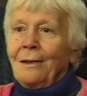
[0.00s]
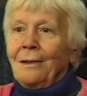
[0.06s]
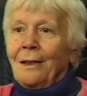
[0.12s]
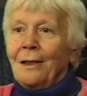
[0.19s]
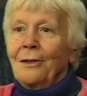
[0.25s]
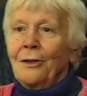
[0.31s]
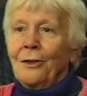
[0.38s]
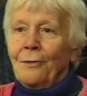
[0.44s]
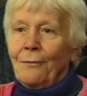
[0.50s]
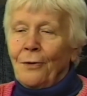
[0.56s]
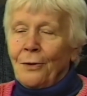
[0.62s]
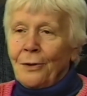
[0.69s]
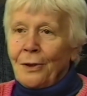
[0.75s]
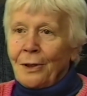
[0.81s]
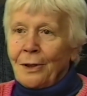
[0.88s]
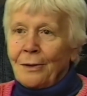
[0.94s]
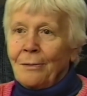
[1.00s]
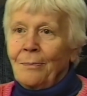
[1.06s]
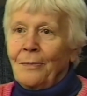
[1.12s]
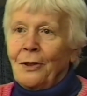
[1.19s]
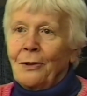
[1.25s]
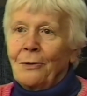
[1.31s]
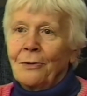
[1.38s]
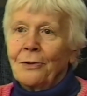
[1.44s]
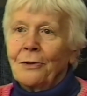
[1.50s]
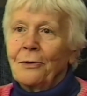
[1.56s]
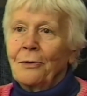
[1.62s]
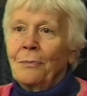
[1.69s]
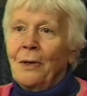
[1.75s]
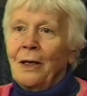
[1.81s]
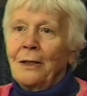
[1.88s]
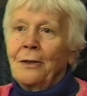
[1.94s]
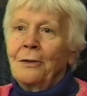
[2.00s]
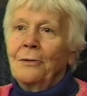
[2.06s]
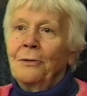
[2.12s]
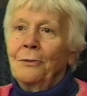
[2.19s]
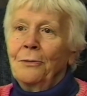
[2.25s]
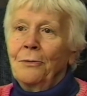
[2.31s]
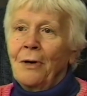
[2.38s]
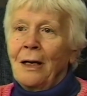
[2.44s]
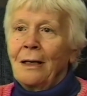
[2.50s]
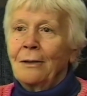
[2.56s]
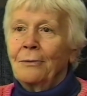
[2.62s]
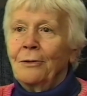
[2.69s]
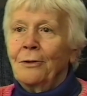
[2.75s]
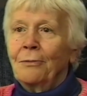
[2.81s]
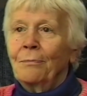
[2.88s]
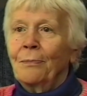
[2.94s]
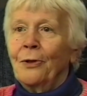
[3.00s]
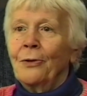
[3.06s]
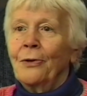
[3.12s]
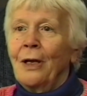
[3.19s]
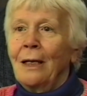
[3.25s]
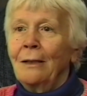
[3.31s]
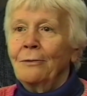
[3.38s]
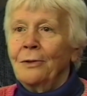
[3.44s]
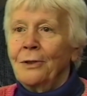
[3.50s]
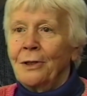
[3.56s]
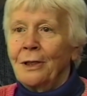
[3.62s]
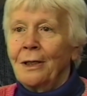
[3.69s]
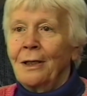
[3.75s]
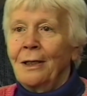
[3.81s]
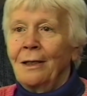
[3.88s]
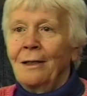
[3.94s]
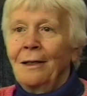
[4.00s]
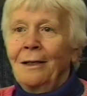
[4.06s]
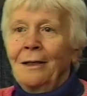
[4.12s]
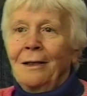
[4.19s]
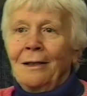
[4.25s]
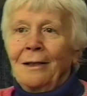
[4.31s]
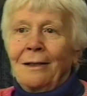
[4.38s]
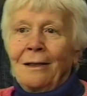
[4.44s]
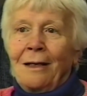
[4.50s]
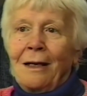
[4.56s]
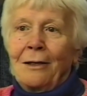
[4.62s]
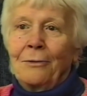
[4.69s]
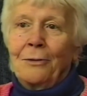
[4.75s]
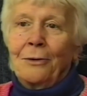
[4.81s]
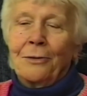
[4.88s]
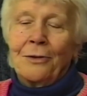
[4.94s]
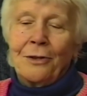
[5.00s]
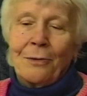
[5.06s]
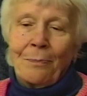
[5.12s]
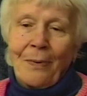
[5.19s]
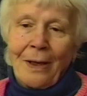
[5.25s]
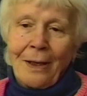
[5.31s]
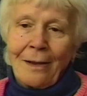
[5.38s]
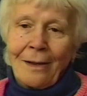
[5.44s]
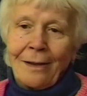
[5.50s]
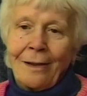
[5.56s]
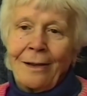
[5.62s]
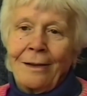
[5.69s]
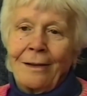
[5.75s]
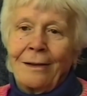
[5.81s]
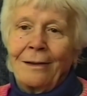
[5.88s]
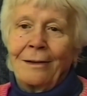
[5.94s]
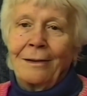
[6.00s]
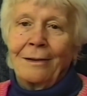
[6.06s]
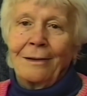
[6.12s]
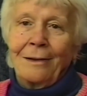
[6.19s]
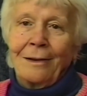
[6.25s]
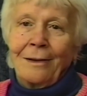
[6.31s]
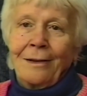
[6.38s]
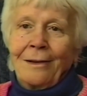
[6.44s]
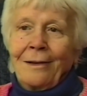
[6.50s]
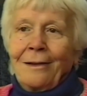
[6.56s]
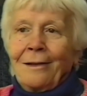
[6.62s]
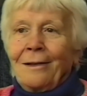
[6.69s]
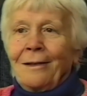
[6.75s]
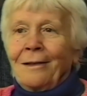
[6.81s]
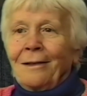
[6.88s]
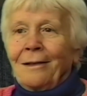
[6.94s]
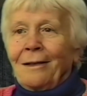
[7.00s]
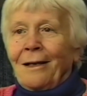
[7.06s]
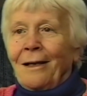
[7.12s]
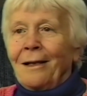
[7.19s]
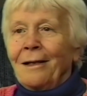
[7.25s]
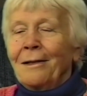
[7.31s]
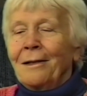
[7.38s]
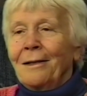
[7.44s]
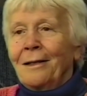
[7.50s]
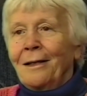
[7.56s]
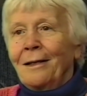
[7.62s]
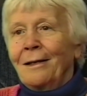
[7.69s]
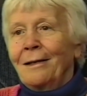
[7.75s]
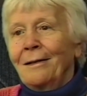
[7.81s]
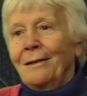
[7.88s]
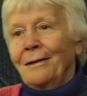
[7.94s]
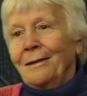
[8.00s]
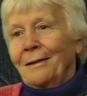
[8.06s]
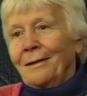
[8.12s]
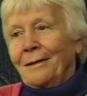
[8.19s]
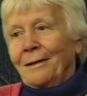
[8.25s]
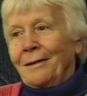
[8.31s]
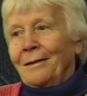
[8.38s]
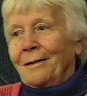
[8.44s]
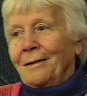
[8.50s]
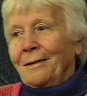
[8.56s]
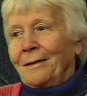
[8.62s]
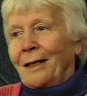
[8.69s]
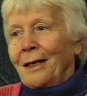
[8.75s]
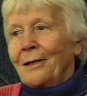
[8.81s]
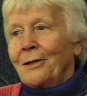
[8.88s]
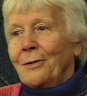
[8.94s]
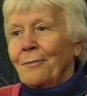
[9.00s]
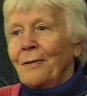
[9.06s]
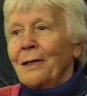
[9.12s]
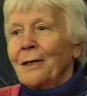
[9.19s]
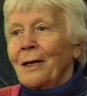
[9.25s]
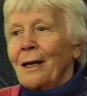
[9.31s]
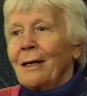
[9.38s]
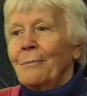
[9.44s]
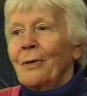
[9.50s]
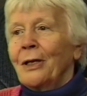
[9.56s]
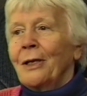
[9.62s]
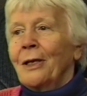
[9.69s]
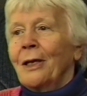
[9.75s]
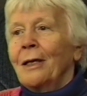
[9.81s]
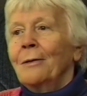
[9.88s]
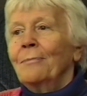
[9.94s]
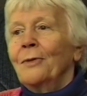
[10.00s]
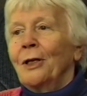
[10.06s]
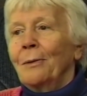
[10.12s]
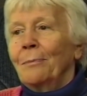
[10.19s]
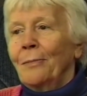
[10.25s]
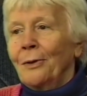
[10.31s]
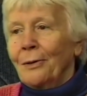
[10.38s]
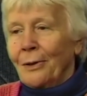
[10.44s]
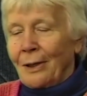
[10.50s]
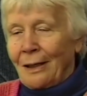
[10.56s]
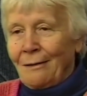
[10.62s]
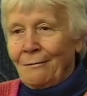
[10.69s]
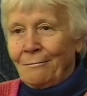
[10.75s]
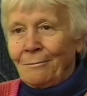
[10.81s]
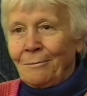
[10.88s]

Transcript: than Deborah, because nobody knew how to pronounce it, how to spell it. And that's when I became Deborah.